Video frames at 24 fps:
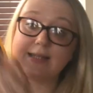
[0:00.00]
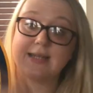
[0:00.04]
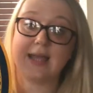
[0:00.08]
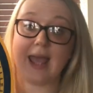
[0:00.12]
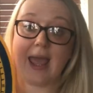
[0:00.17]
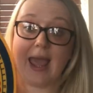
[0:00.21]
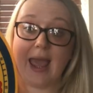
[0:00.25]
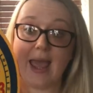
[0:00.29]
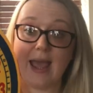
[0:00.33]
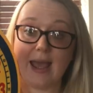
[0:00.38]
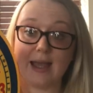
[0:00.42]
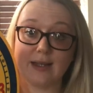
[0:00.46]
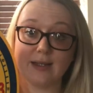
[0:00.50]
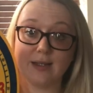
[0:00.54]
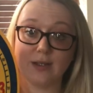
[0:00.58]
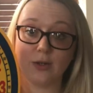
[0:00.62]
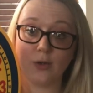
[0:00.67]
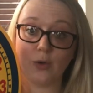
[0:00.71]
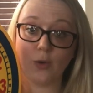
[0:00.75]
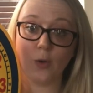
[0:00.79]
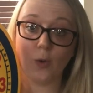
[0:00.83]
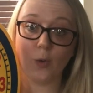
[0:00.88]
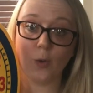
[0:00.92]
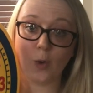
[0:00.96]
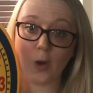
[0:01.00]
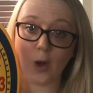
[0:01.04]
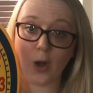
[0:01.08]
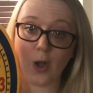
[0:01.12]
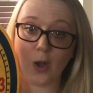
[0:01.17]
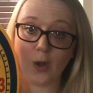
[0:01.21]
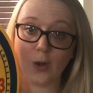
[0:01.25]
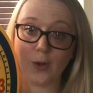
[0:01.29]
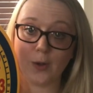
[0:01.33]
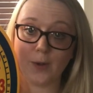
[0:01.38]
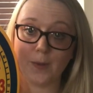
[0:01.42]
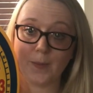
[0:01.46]
10
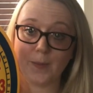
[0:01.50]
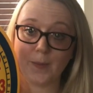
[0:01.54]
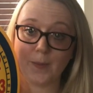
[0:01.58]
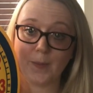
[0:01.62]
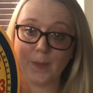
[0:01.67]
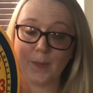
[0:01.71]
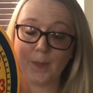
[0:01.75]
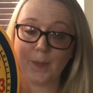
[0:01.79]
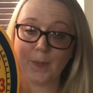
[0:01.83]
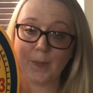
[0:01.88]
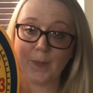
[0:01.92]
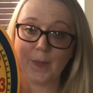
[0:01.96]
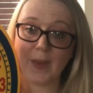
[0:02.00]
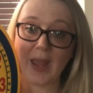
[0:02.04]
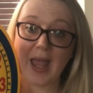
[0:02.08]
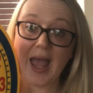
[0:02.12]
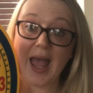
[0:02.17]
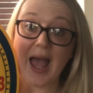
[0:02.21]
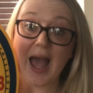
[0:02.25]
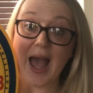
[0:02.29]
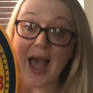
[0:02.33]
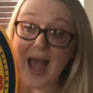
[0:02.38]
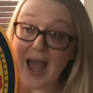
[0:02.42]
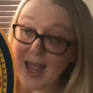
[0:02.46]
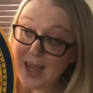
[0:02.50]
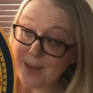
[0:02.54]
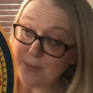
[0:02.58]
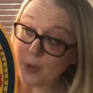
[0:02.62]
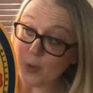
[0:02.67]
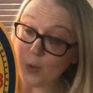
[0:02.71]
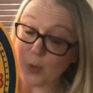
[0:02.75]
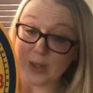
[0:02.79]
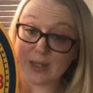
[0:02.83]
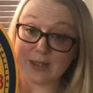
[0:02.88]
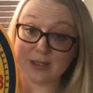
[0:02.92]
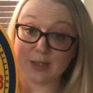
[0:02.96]
o'clock. I'm
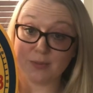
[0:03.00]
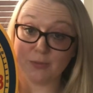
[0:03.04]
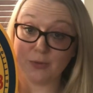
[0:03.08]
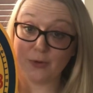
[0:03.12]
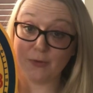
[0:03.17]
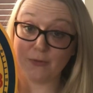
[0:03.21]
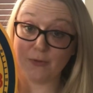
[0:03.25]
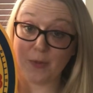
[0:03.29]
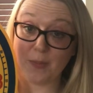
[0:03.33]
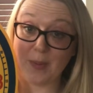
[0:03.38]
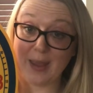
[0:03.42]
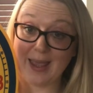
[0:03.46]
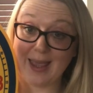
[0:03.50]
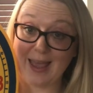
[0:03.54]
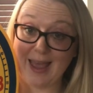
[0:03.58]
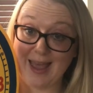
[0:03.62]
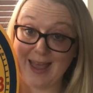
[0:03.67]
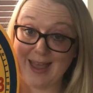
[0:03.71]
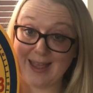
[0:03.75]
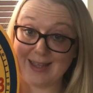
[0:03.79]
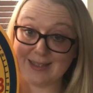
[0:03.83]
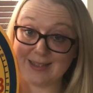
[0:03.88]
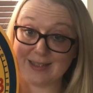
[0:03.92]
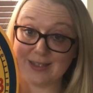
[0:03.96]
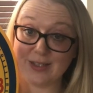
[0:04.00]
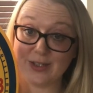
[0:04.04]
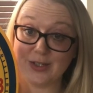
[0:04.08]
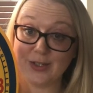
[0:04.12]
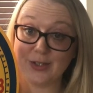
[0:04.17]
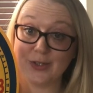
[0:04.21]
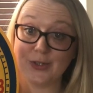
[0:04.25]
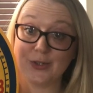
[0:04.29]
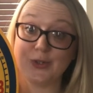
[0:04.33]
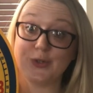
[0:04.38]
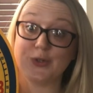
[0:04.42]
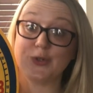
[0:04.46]
going to move the big hand
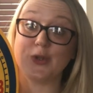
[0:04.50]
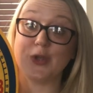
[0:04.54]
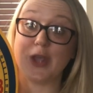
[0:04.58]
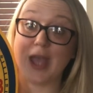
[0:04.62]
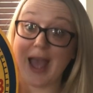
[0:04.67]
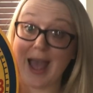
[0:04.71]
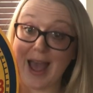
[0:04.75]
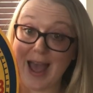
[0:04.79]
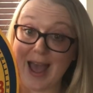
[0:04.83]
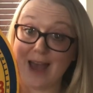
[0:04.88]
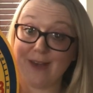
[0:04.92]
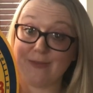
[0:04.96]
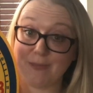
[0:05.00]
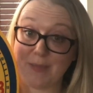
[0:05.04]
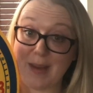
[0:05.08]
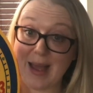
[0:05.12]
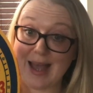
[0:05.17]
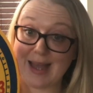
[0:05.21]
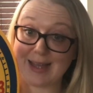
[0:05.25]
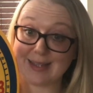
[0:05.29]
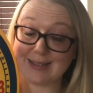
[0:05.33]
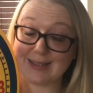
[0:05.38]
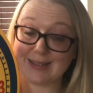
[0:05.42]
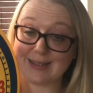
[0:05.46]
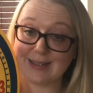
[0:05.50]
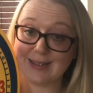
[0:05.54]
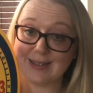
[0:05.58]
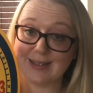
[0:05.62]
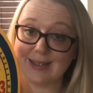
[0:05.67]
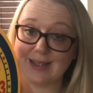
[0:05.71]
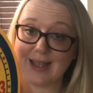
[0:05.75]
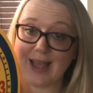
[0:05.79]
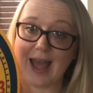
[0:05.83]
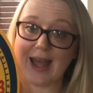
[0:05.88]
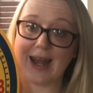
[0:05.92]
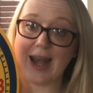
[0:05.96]
to half past,
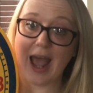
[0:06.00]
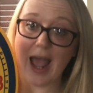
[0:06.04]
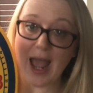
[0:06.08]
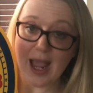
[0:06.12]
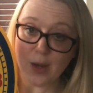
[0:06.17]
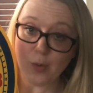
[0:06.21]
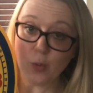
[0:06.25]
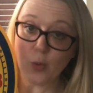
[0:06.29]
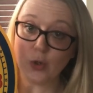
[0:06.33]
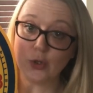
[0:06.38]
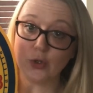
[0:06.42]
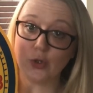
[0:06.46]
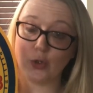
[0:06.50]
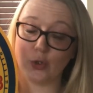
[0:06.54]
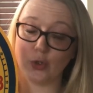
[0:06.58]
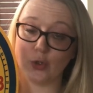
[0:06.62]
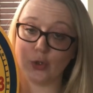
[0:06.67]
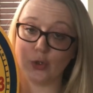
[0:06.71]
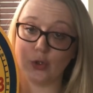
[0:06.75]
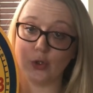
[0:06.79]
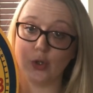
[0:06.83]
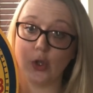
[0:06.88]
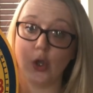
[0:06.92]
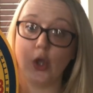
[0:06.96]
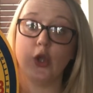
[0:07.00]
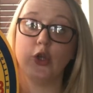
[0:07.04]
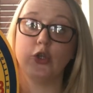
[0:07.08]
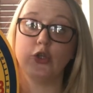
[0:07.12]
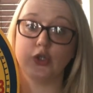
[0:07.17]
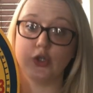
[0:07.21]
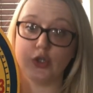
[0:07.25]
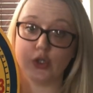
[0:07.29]
and I want you to